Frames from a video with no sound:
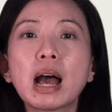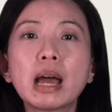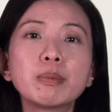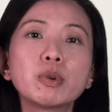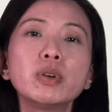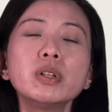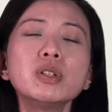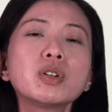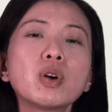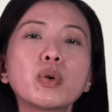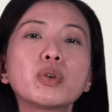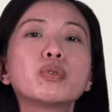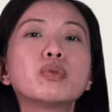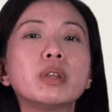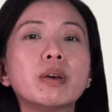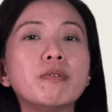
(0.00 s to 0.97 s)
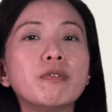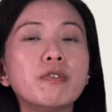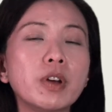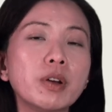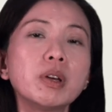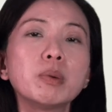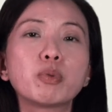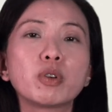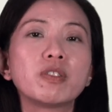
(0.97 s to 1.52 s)
I'm going to go through them
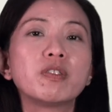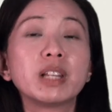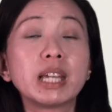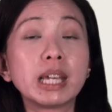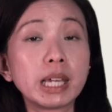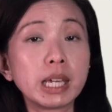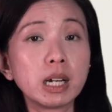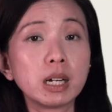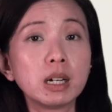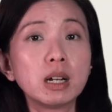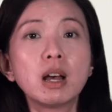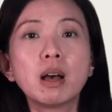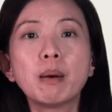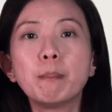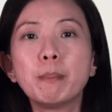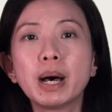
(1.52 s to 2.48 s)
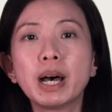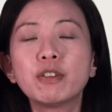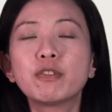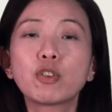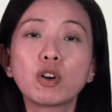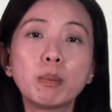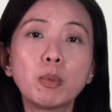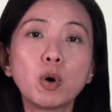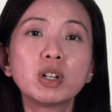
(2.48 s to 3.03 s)
very briefly here, but
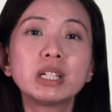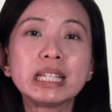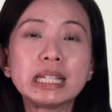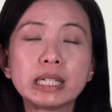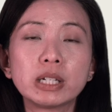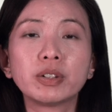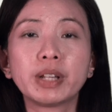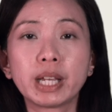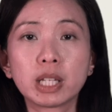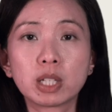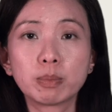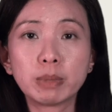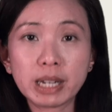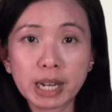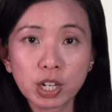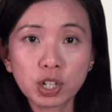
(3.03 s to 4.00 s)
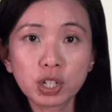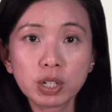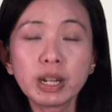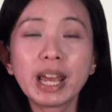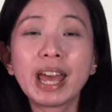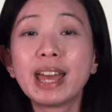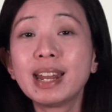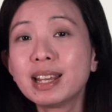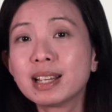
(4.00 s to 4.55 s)
for a more detailed explanation
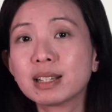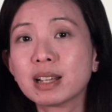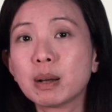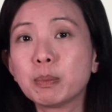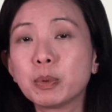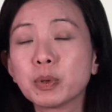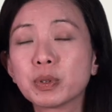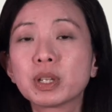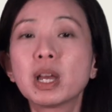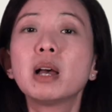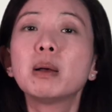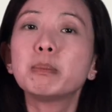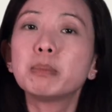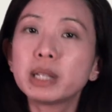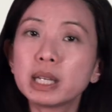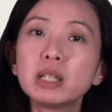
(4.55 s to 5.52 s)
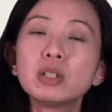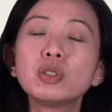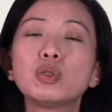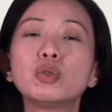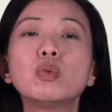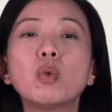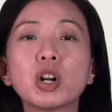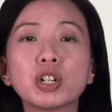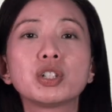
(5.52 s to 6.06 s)
and examples, please
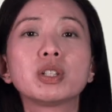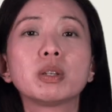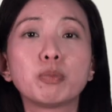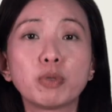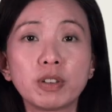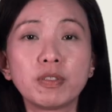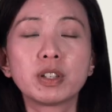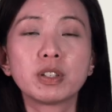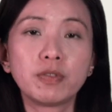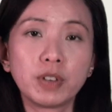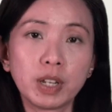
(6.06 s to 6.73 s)
do watch the previous